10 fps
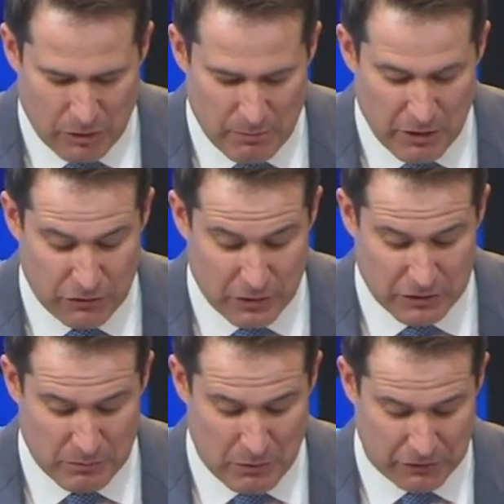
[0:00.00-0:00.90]
But the
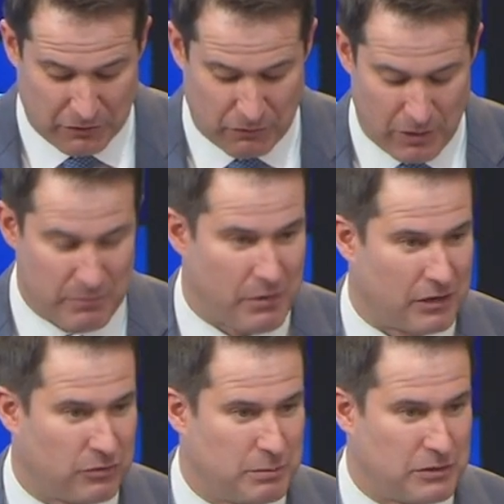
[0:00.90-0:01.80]
administration must have read
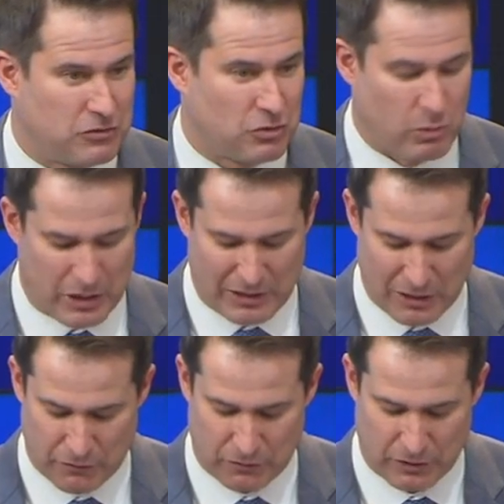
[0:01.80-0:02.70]
my speech
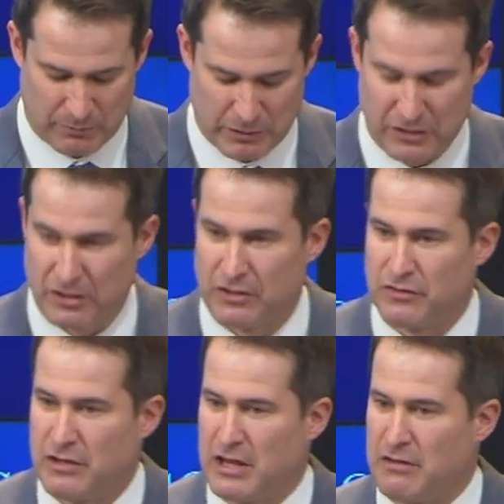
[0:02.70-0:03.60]
quite carefully
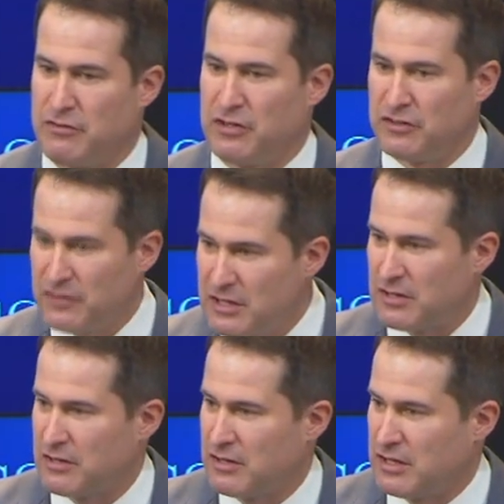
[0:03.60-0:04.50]
because they have
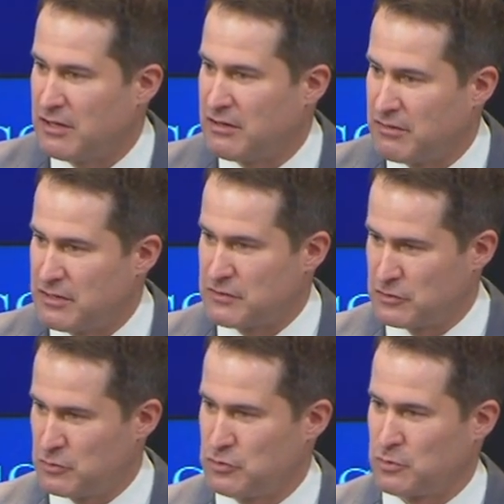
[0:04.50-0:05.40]
succeeded in
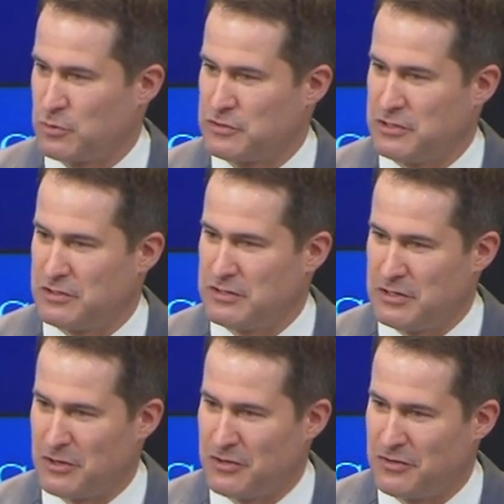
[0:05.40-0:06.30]
these two short de-
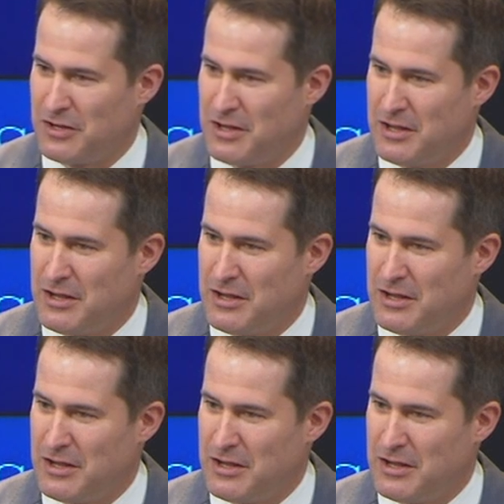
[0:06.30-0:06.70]
years